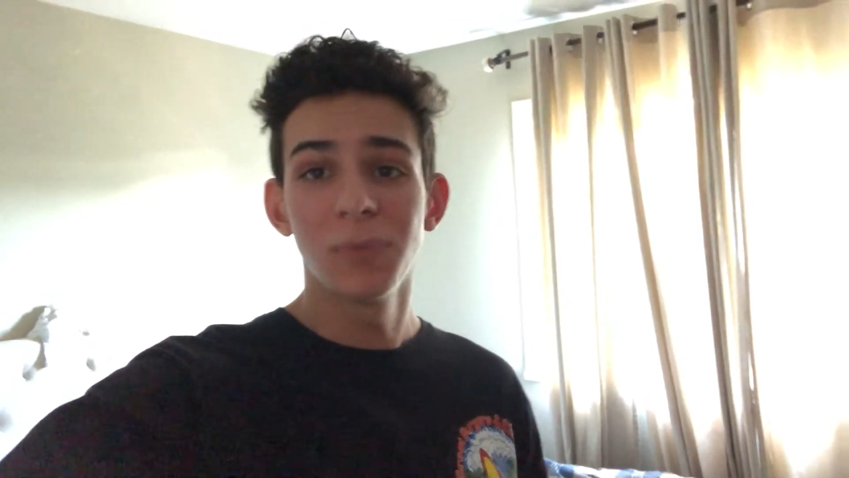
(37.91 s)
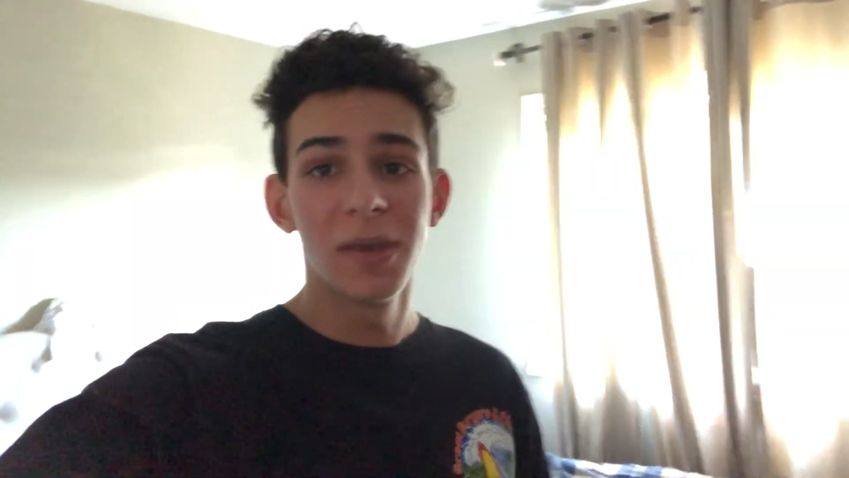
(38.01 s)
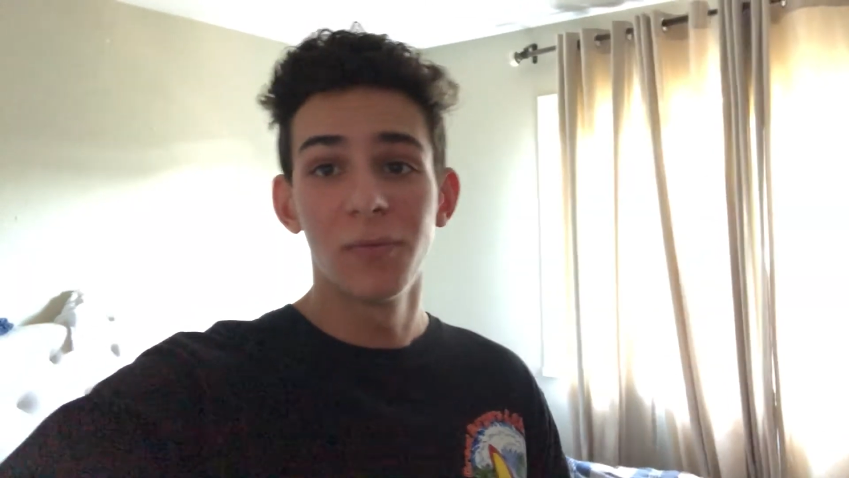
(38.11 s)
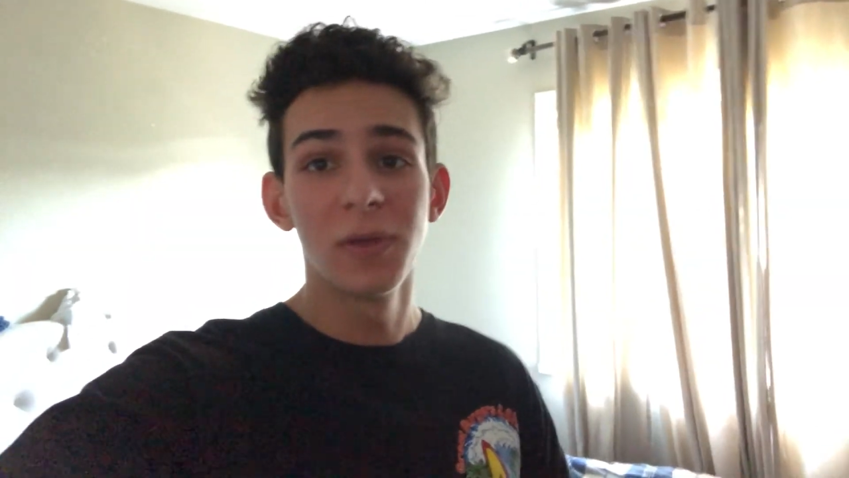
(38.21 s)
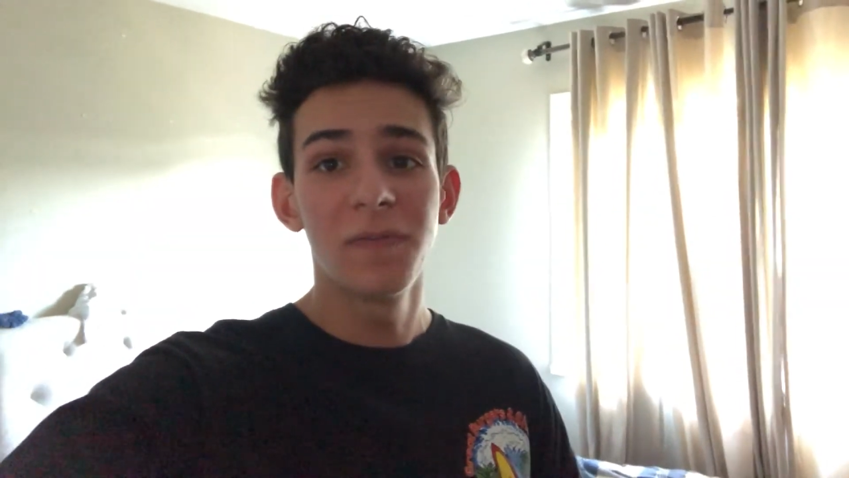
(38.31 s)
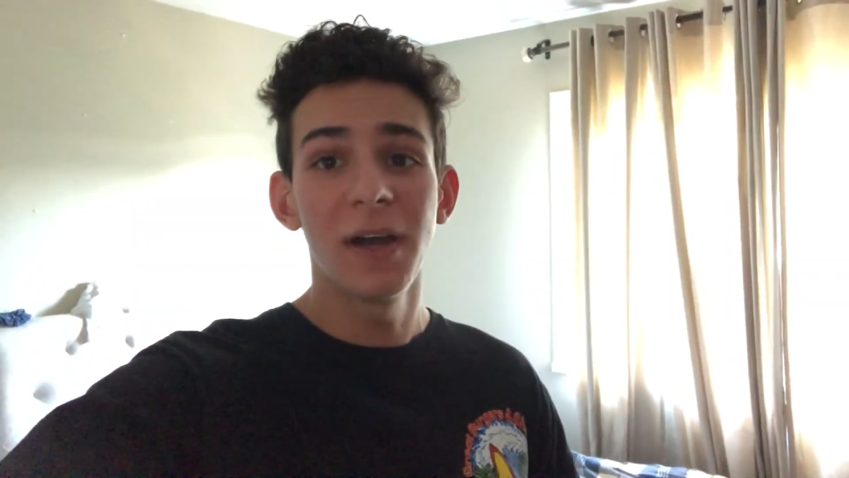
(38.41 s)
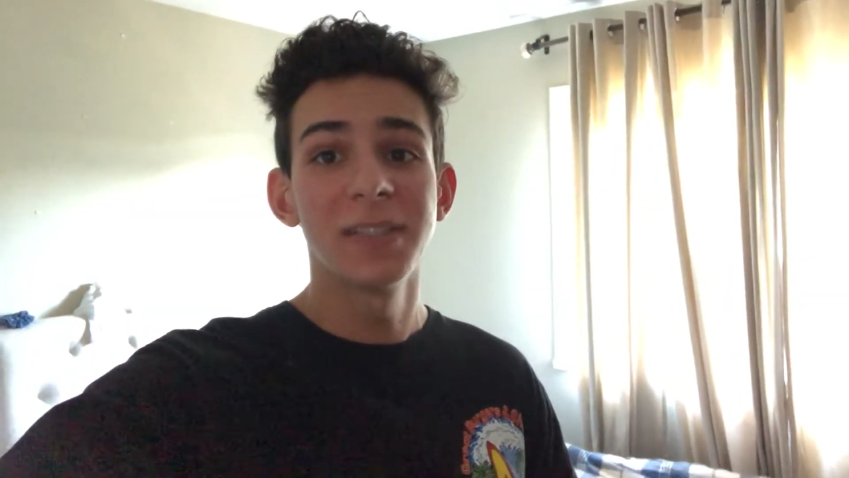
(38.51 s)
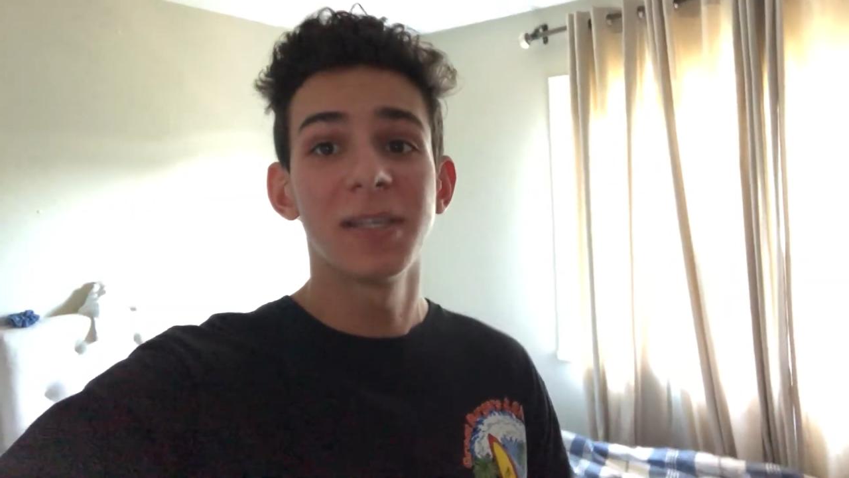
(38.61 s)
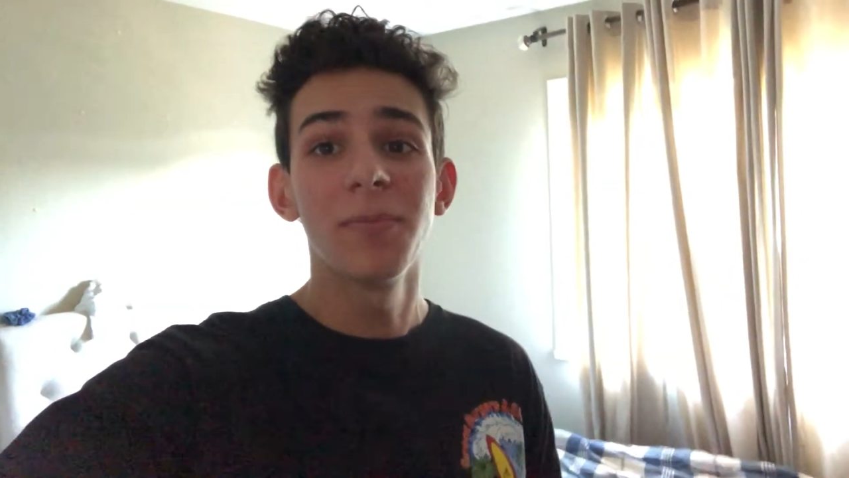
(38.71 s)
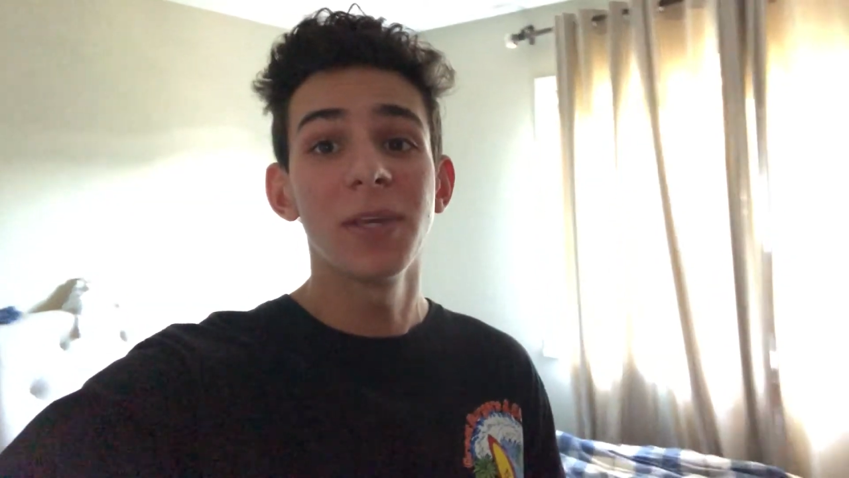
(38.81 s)
if we find
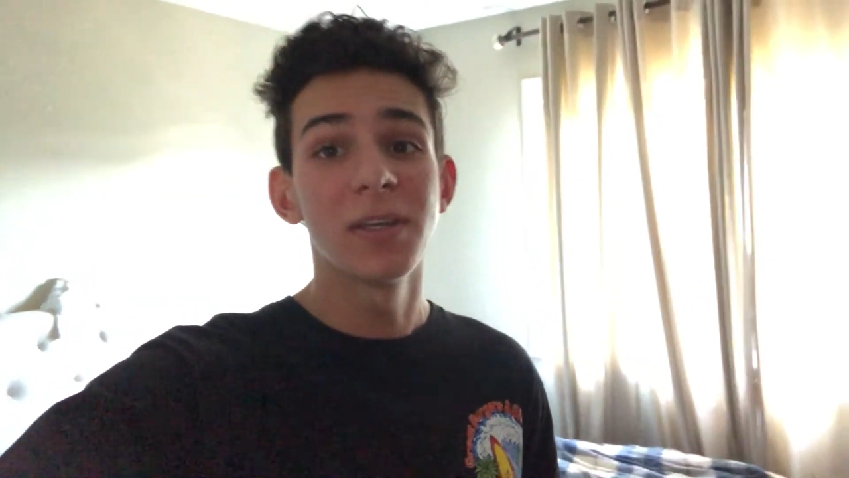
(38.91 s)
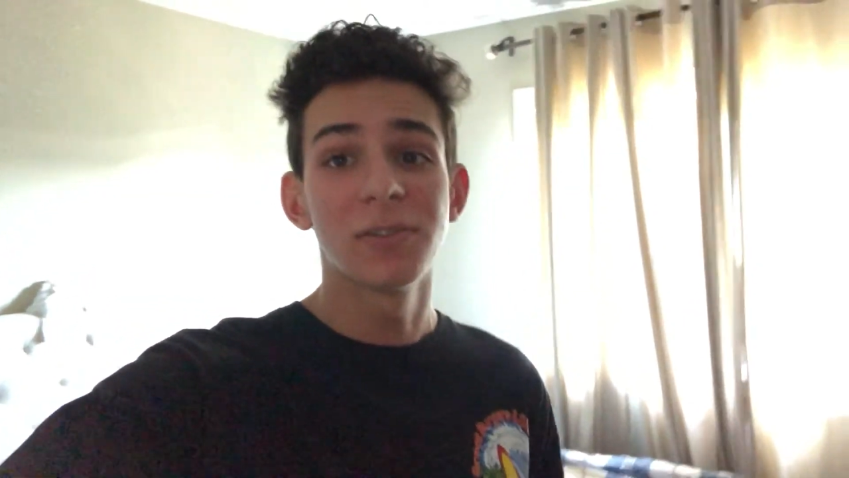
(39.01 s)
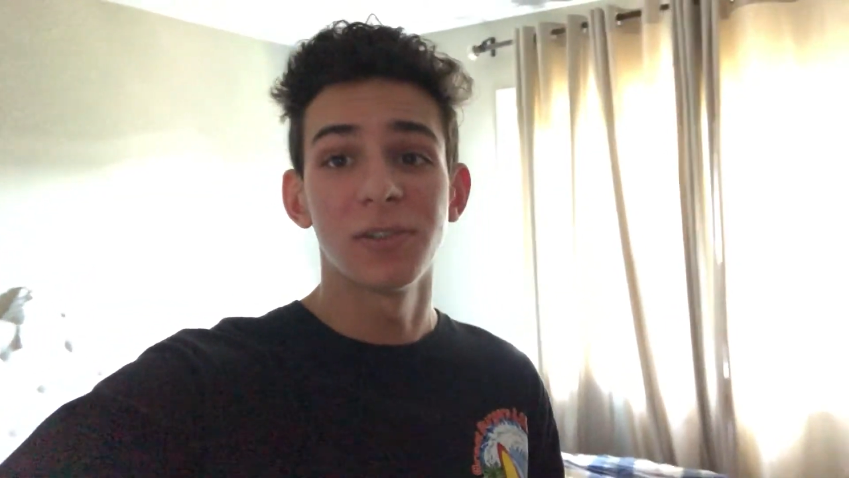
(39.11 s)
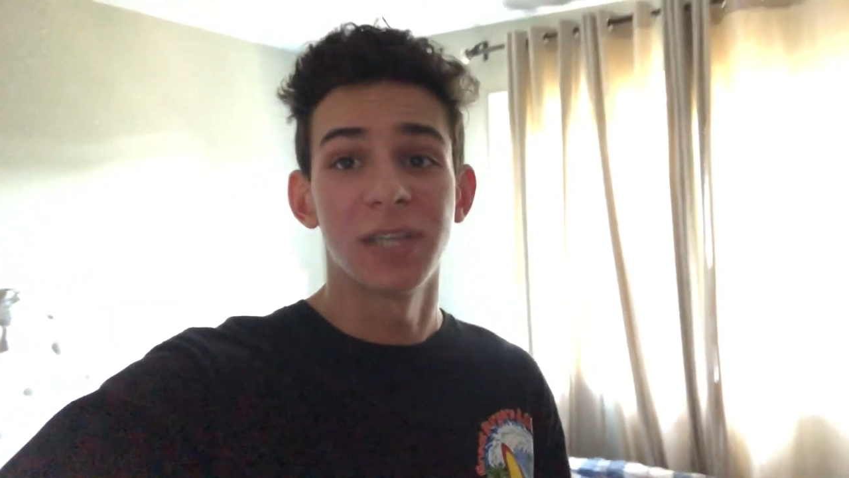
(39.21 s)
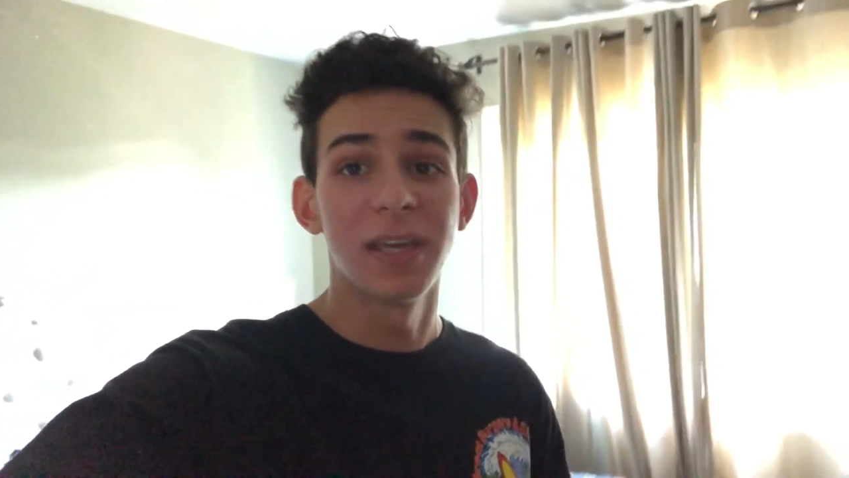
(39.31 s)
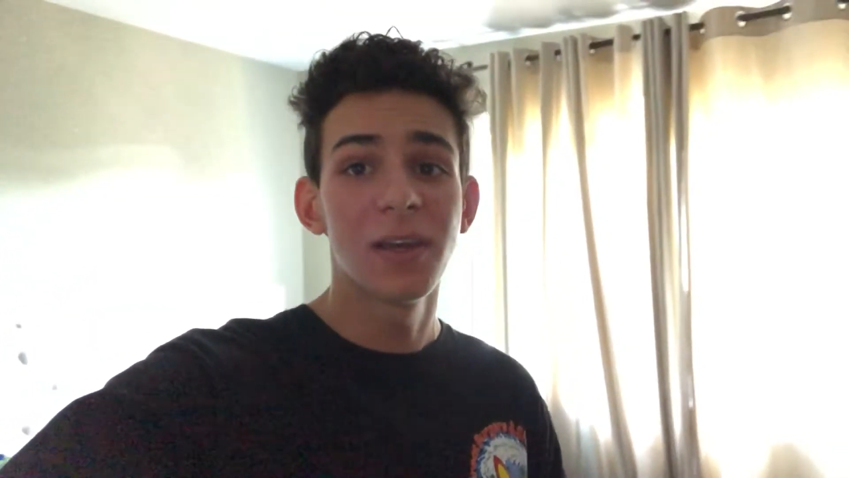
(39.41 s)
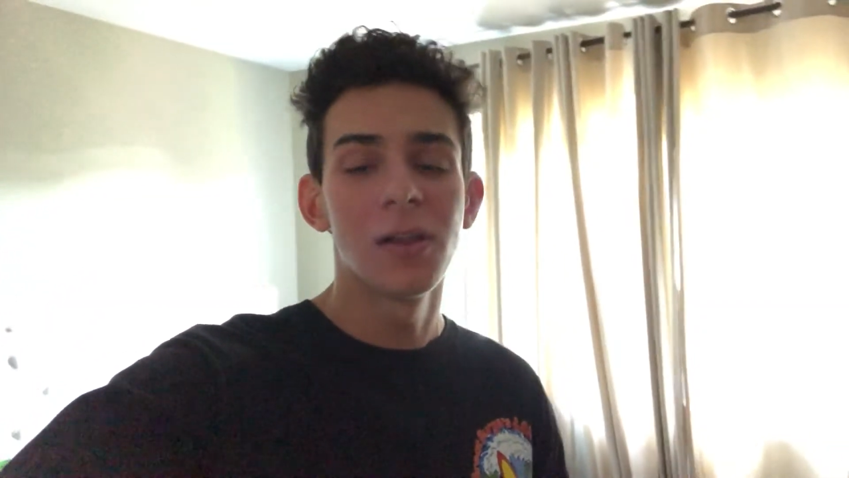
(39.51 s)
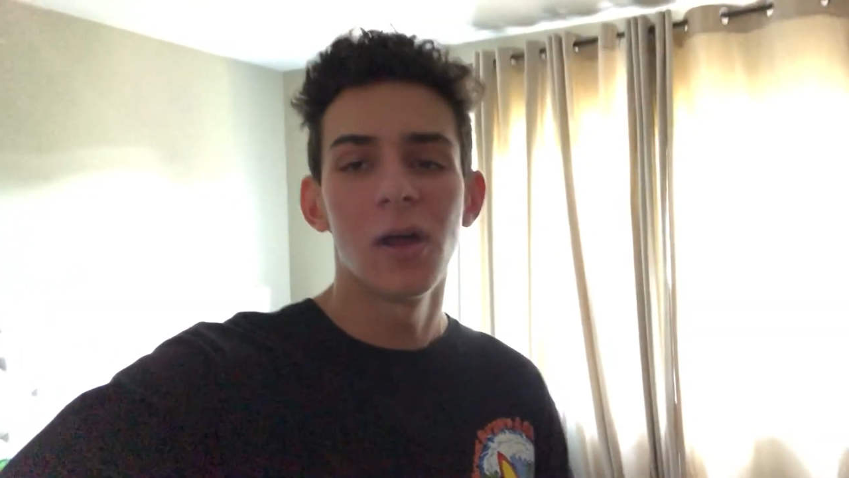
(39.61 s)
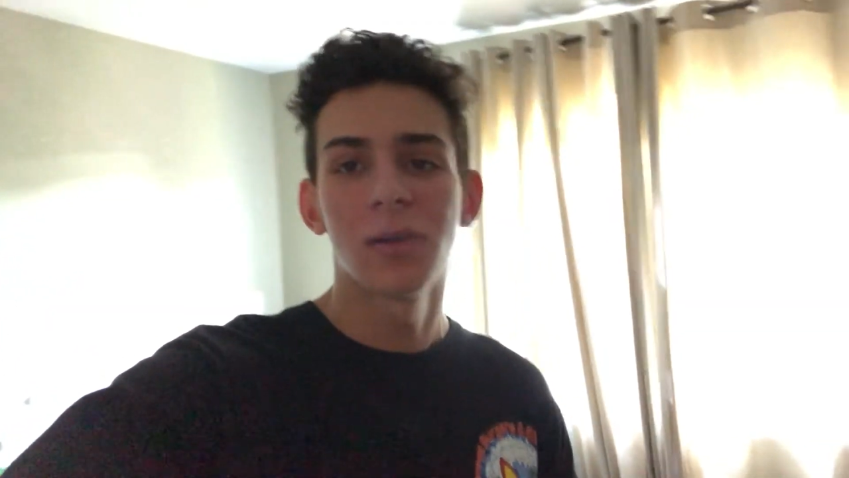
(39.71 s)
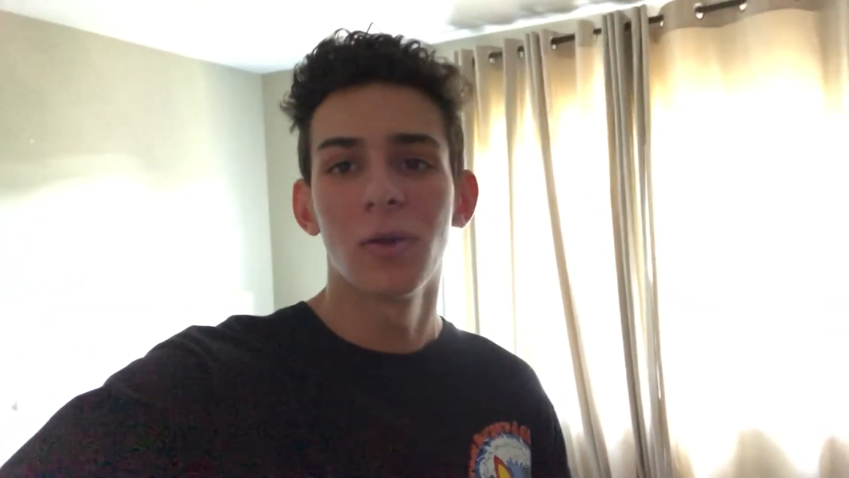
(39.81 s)
something entertaining
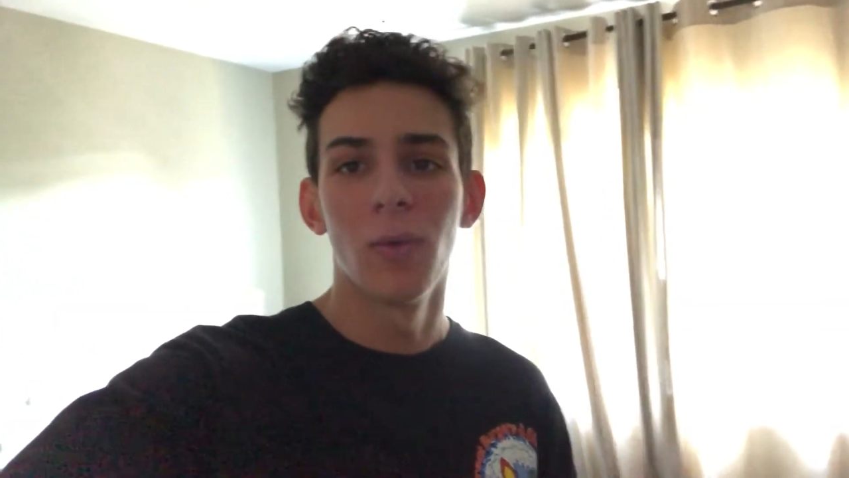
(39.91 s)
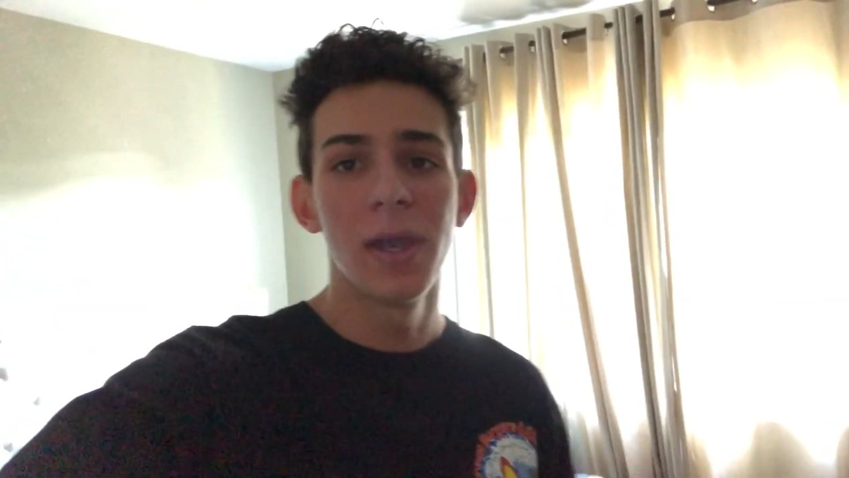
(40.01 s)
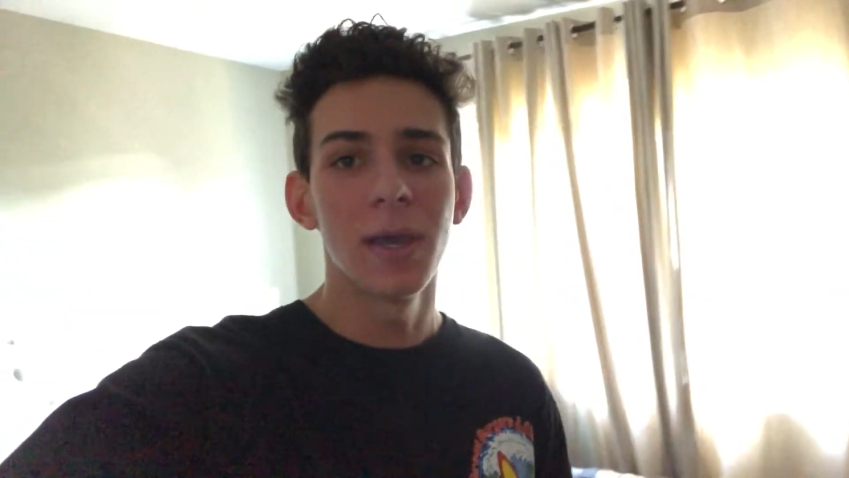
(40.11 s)
along the way,